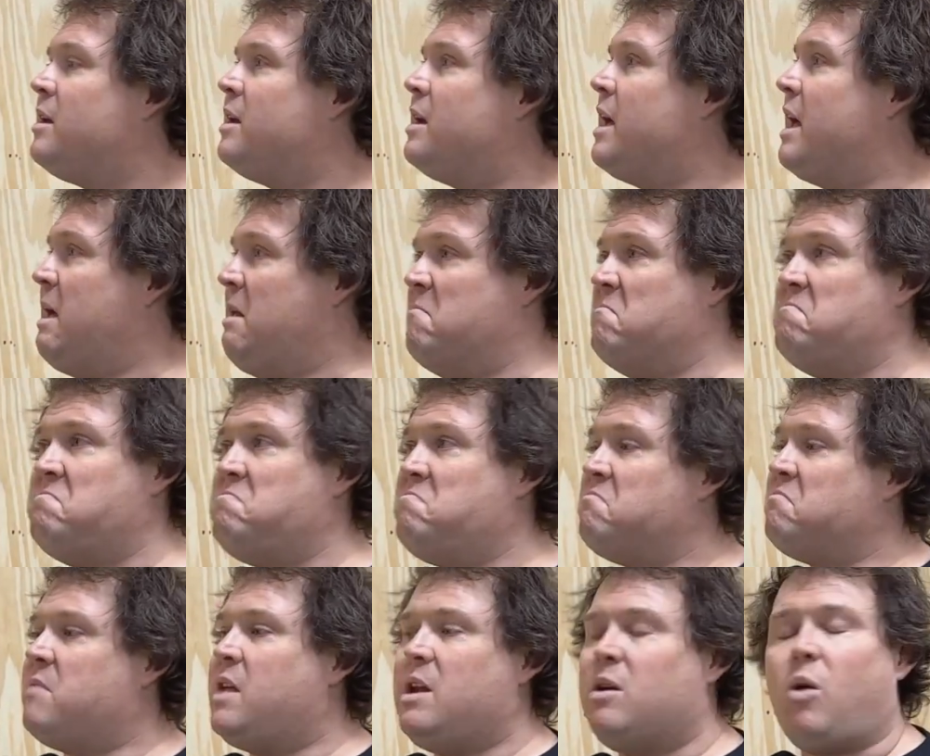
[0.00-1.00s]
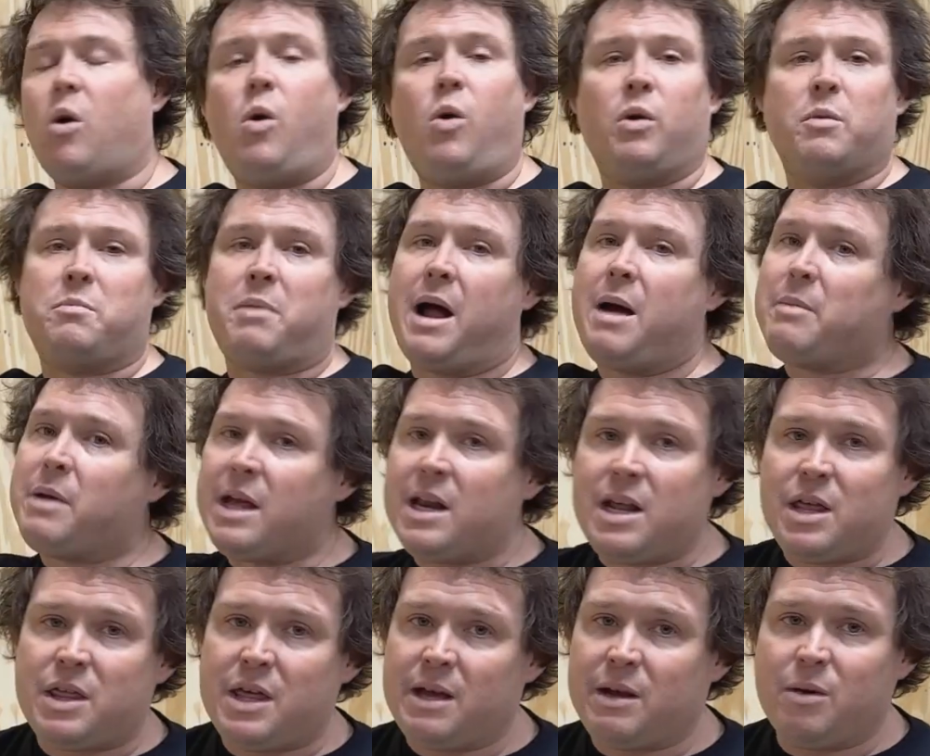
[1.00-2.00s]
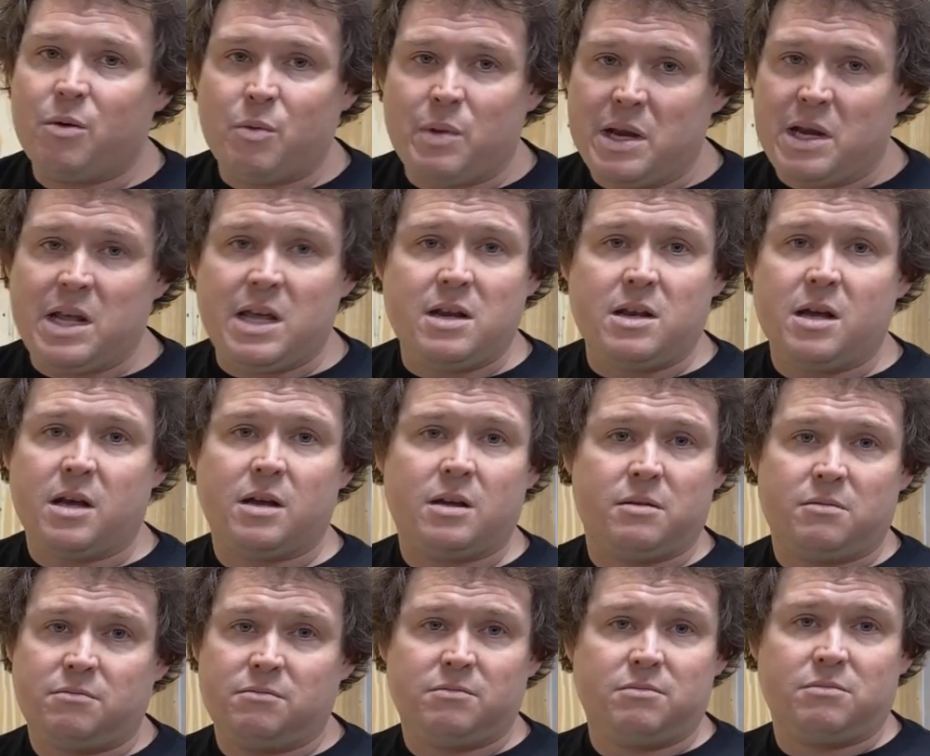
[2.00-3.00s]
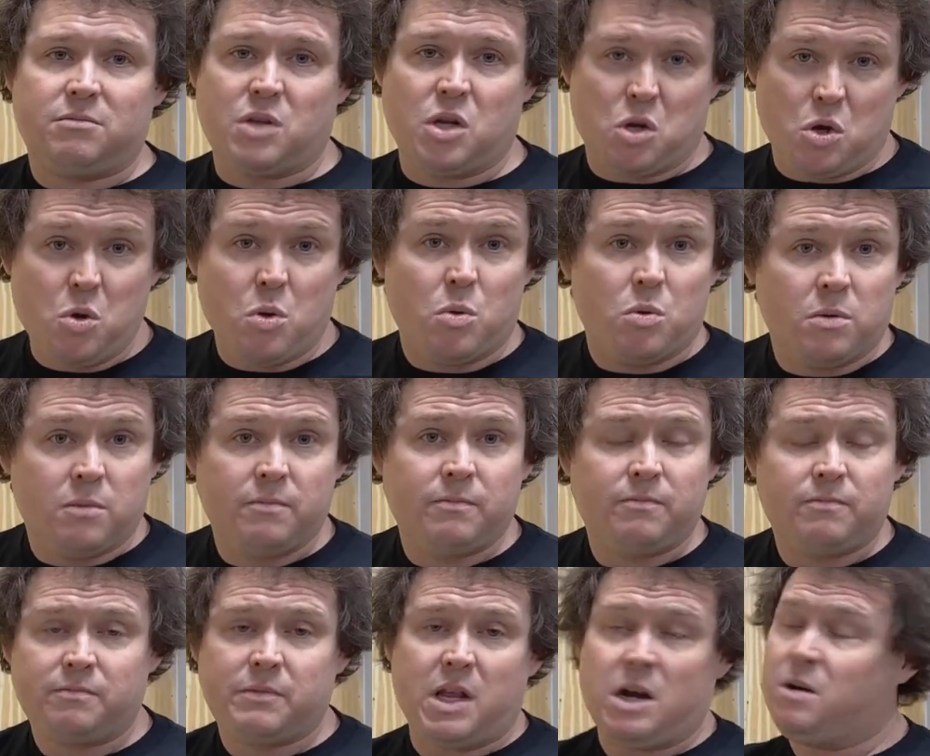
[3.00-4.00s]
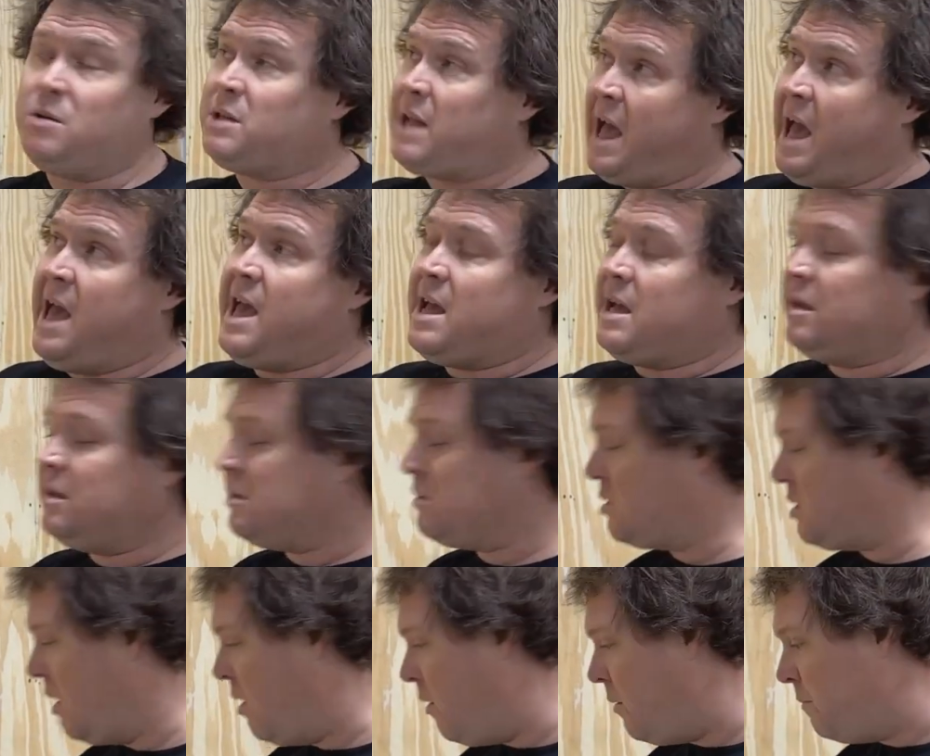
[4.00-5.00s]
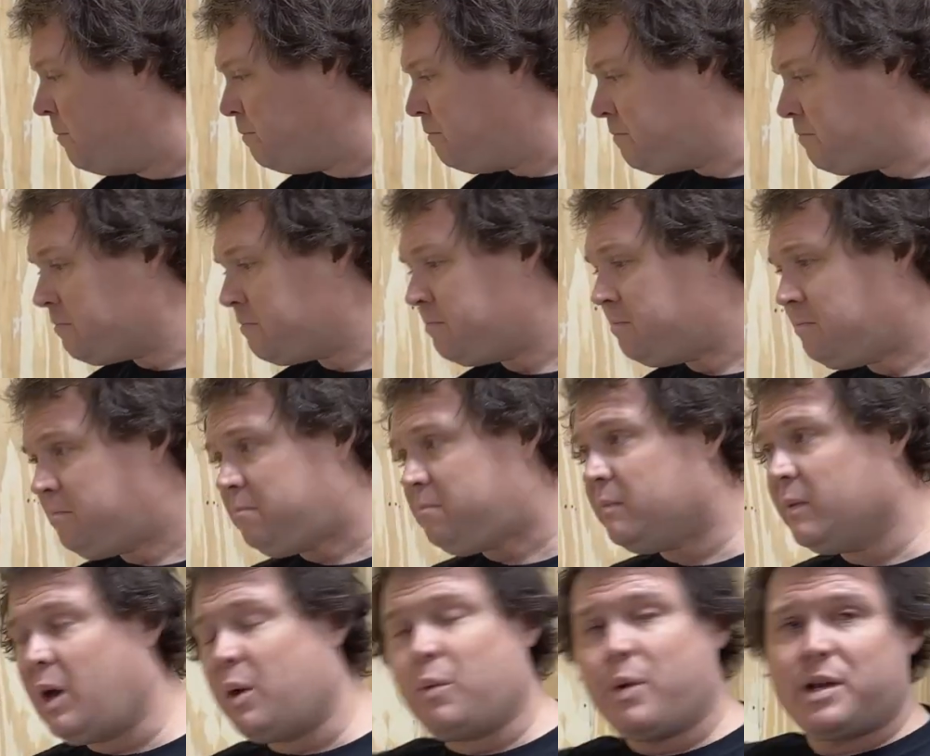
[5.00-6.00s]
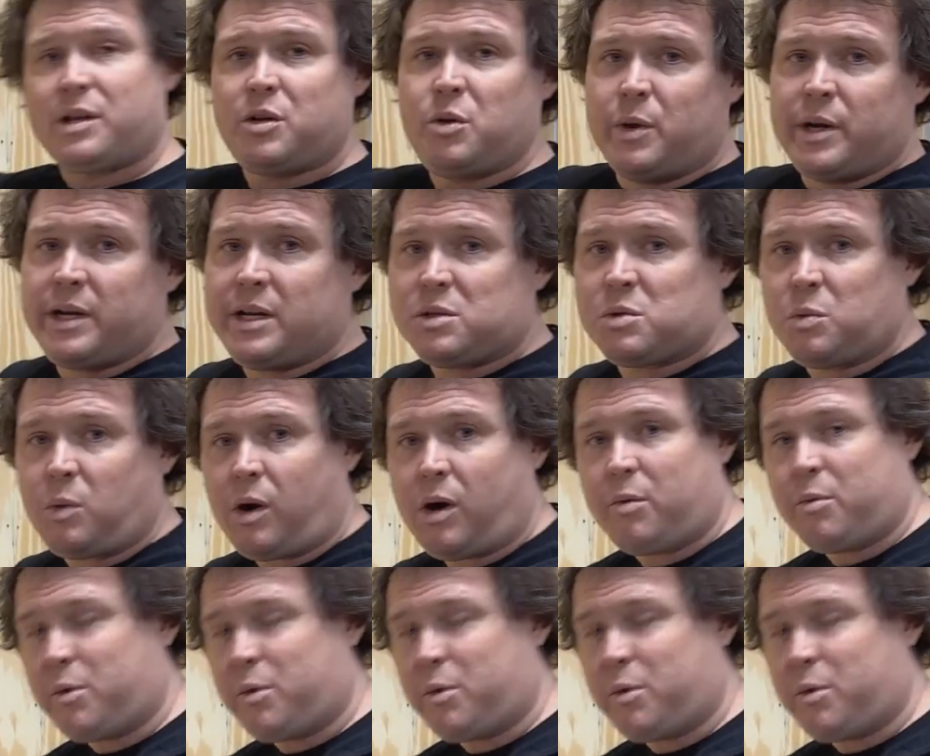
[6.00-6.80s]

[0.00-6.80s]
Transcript: And it'll hold probably anything that we need to do, you know, to hang. So with doing this wall, we